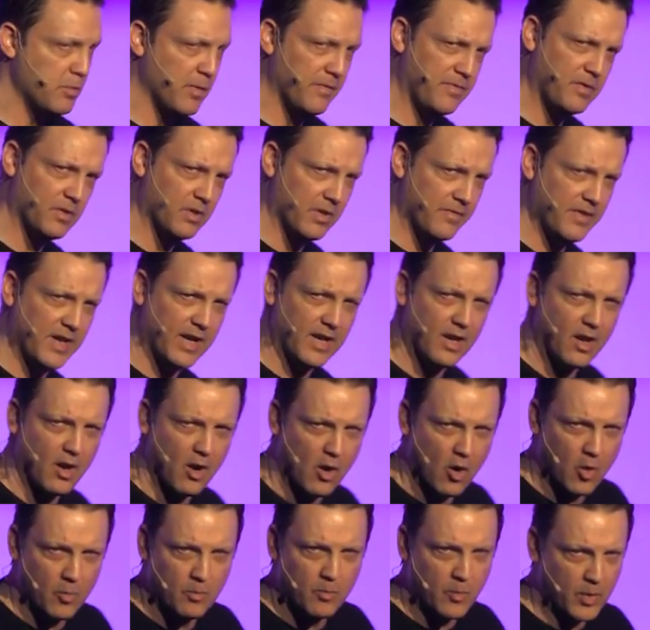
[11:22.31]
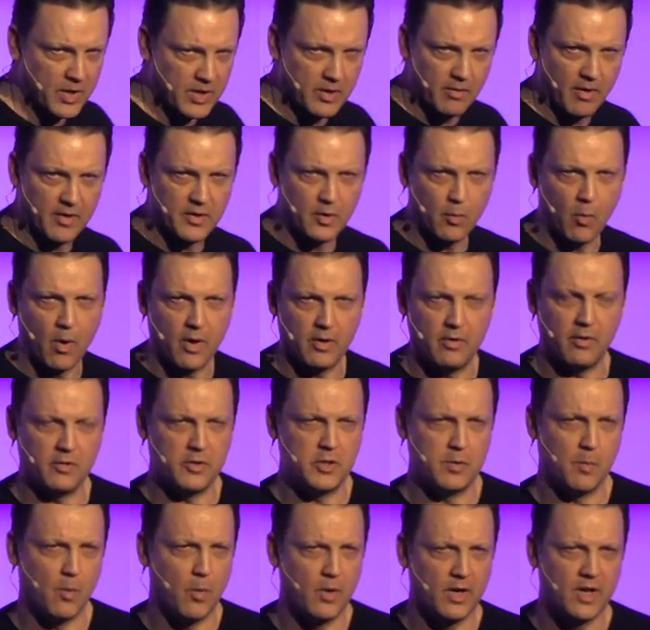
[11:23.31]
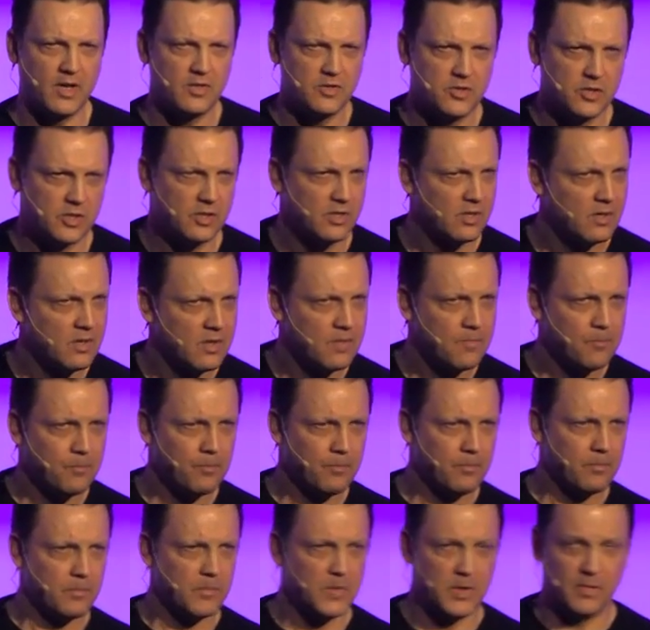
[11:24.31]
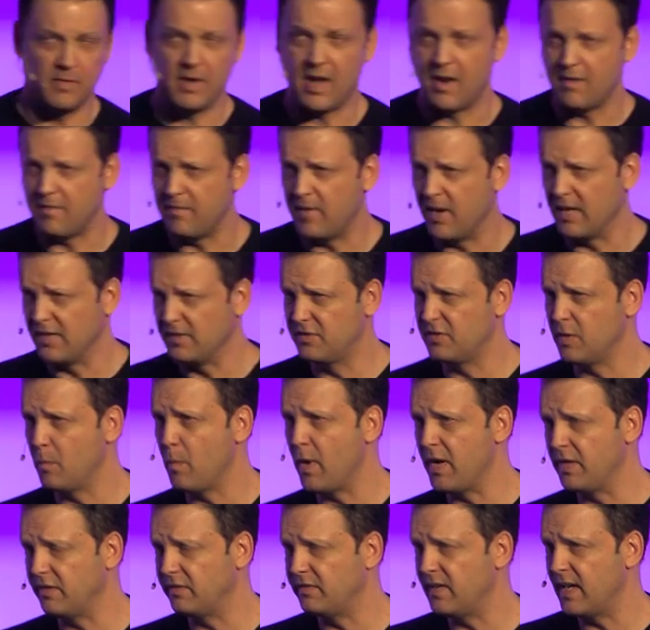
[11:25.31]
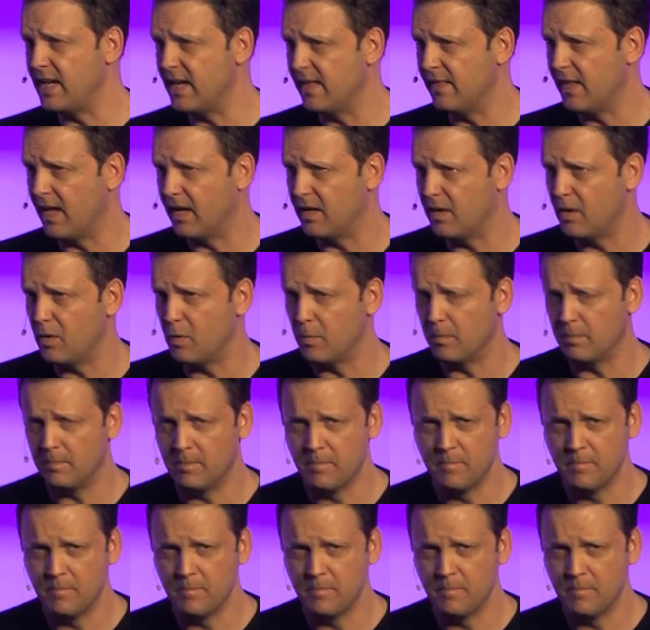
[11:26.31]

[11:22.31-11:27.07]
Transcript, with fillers: If you're living in a home where you're underwater on your mortgage, you've got to find some way to stay in that home.